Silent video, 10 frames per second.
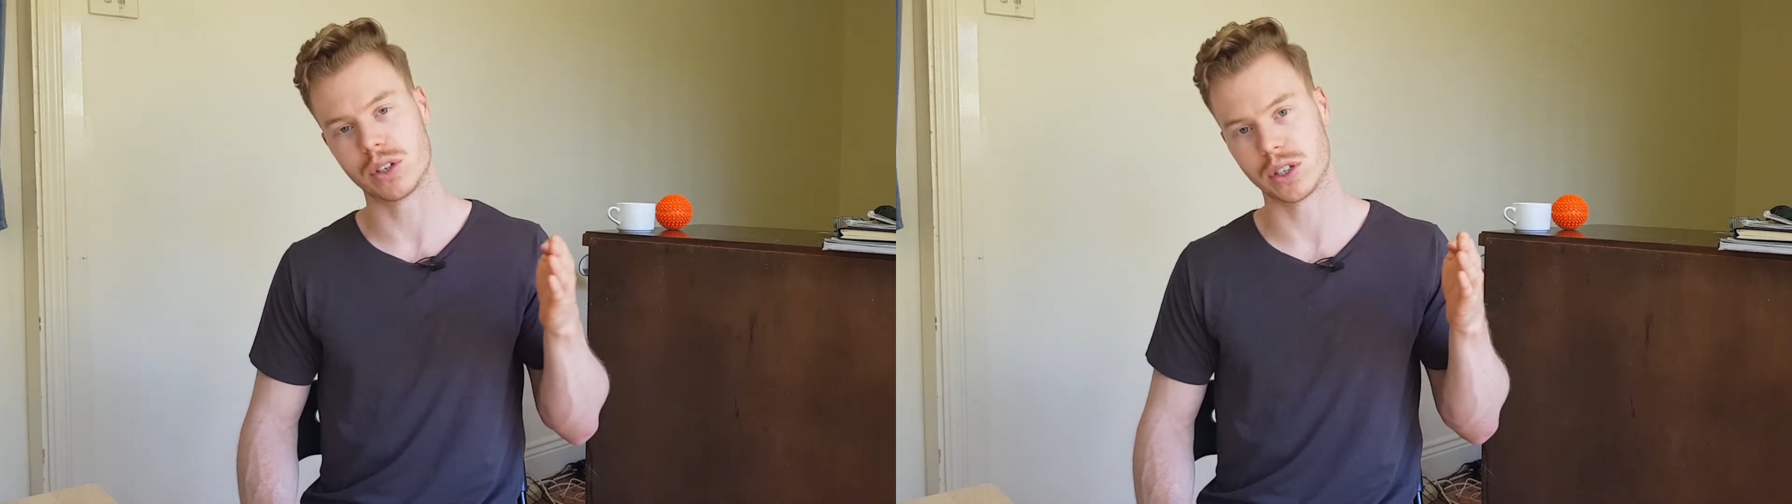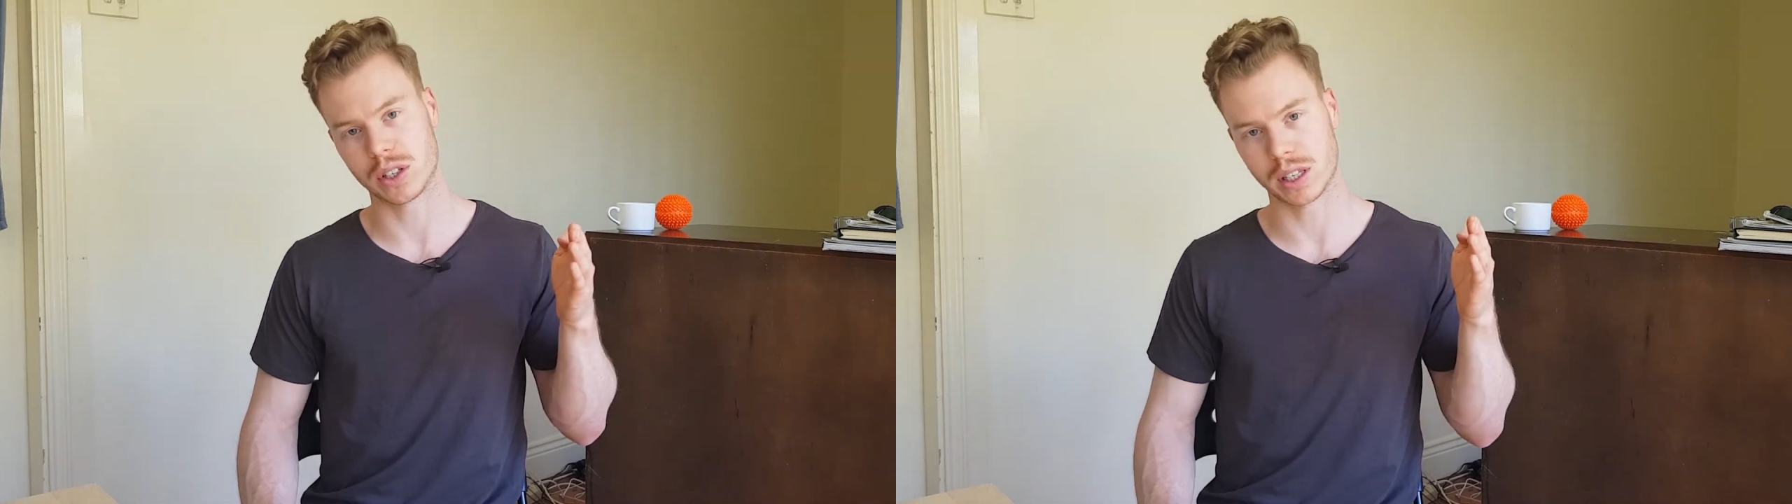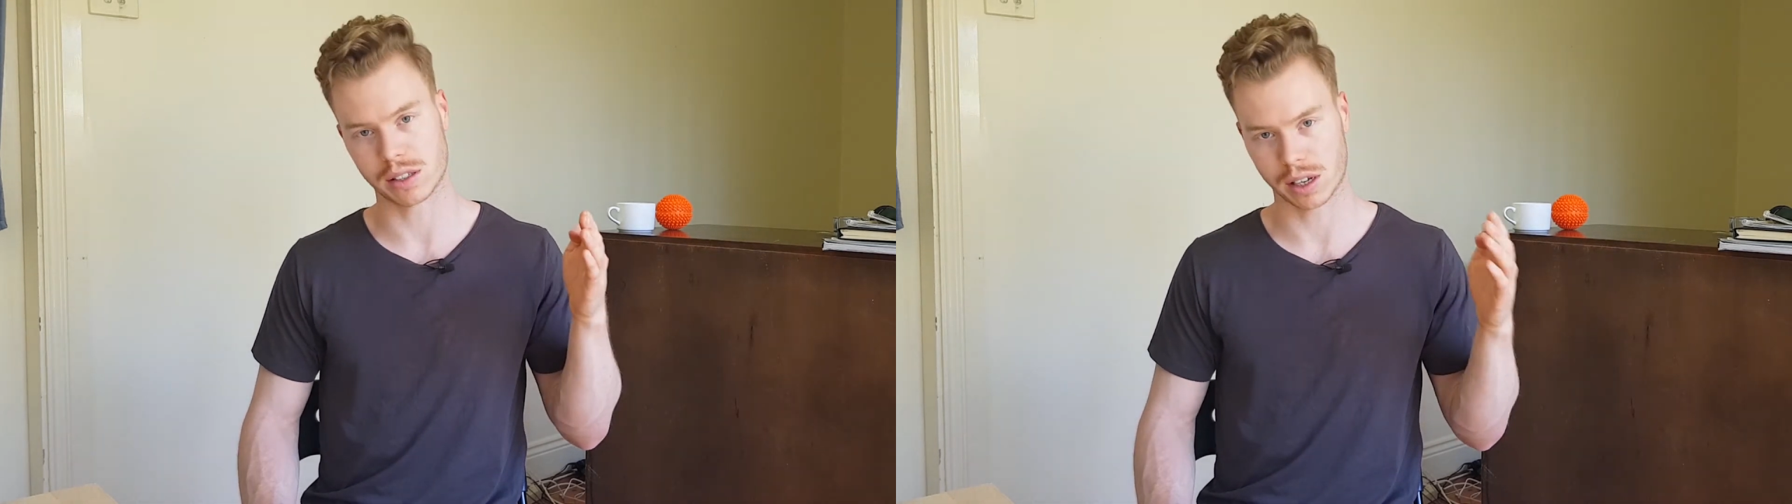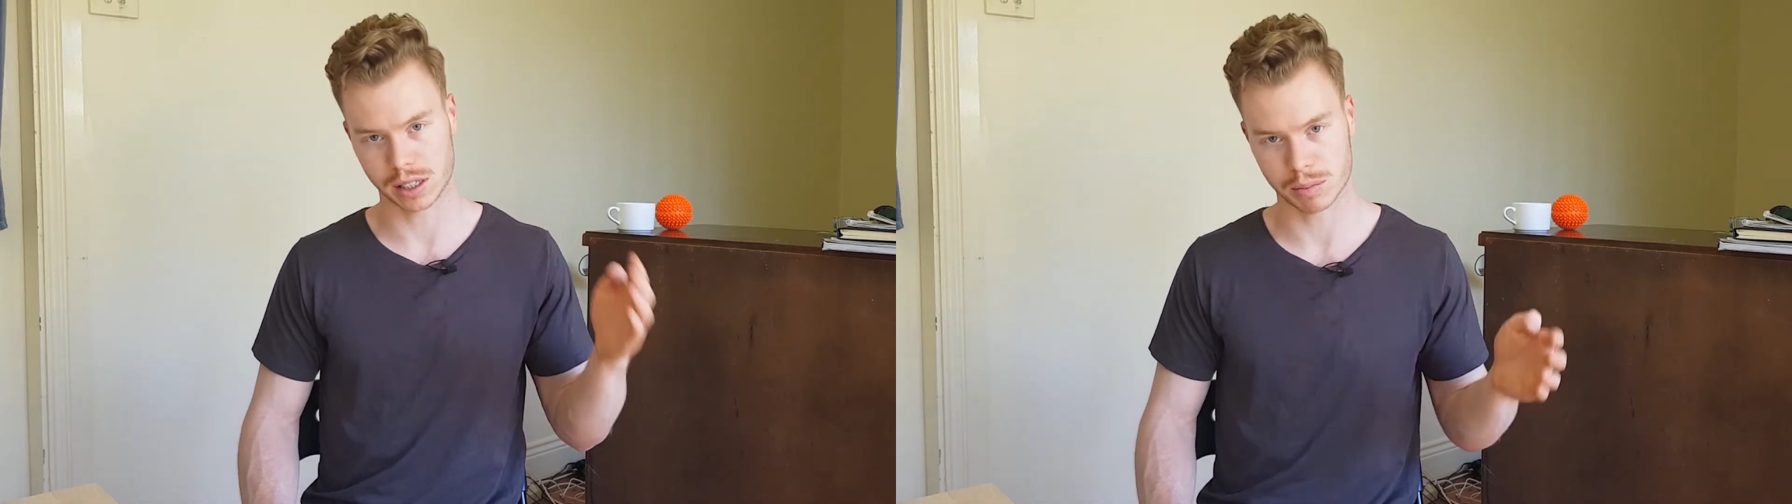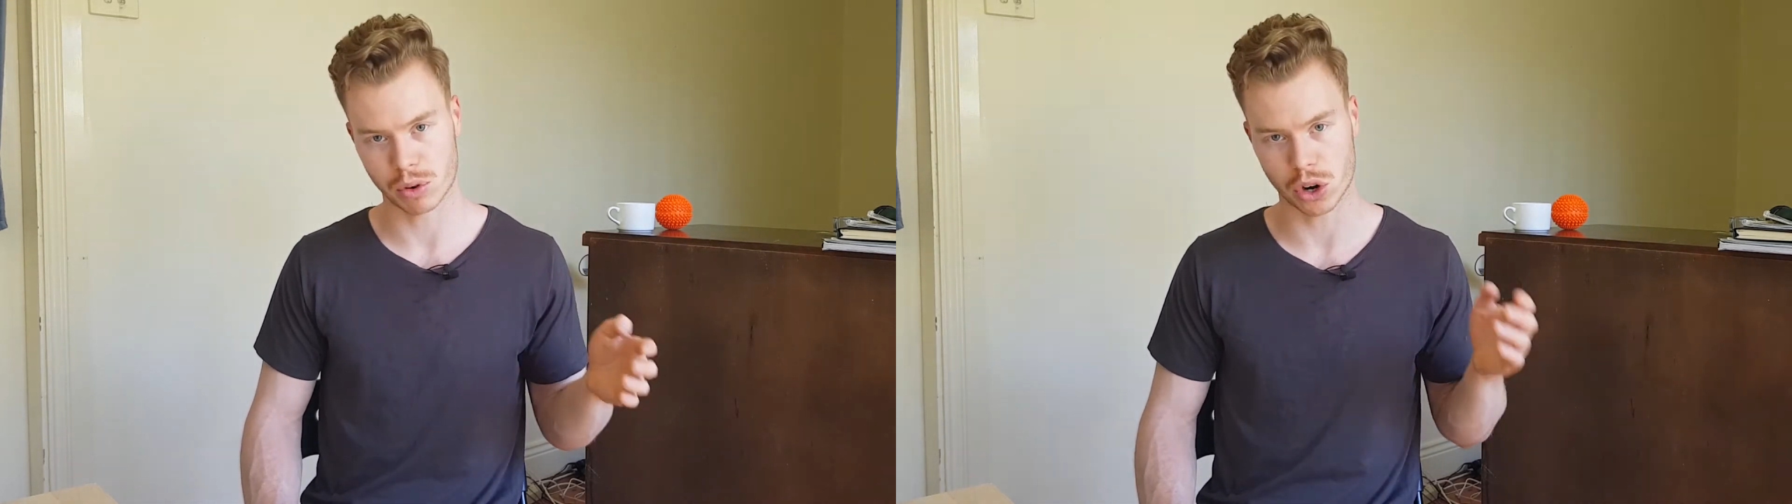to things
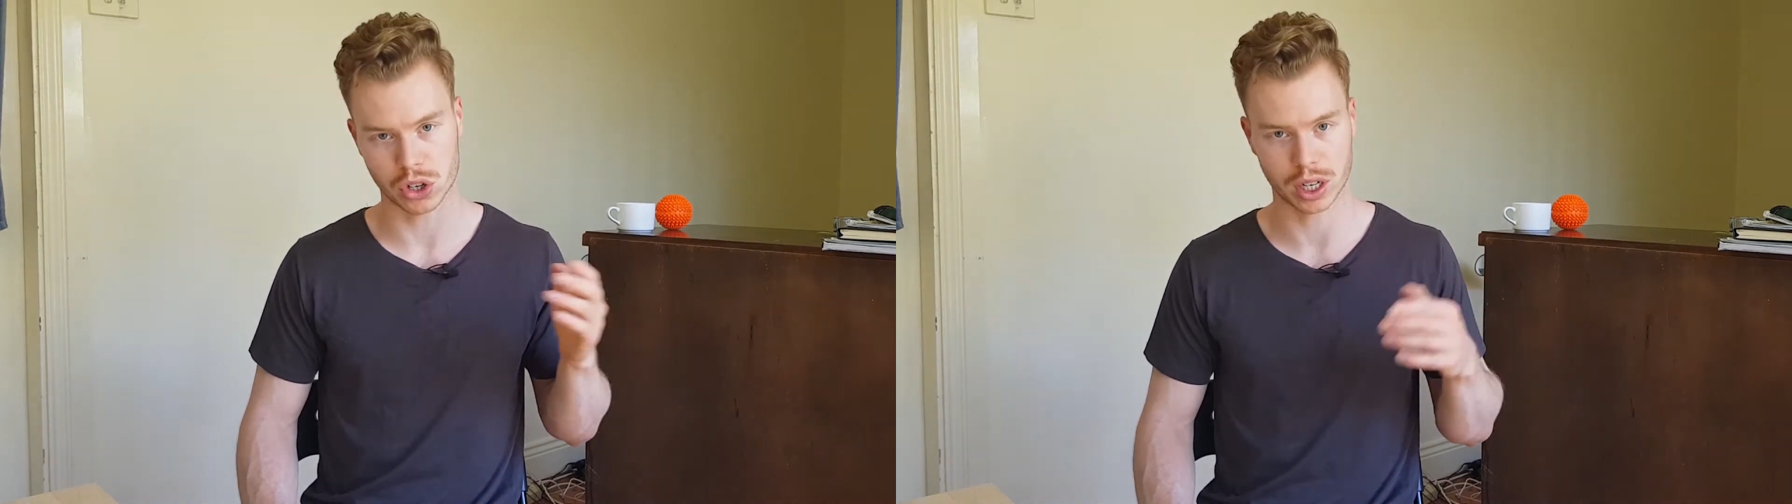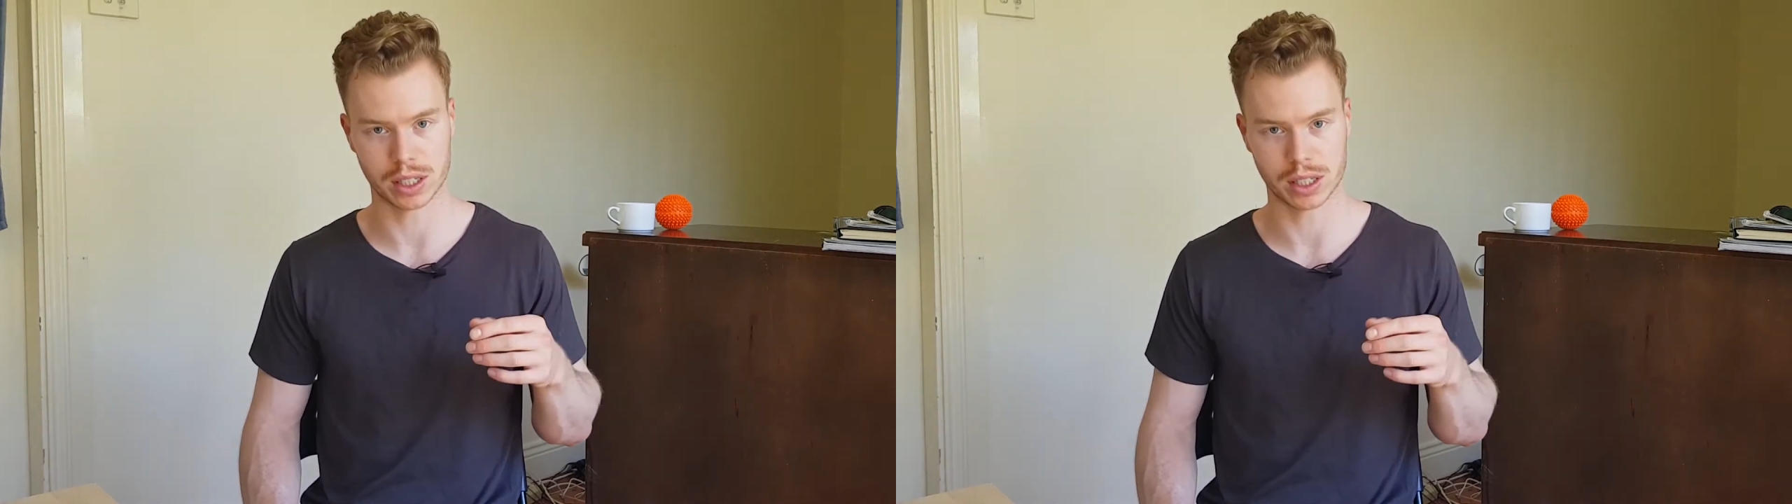like depression,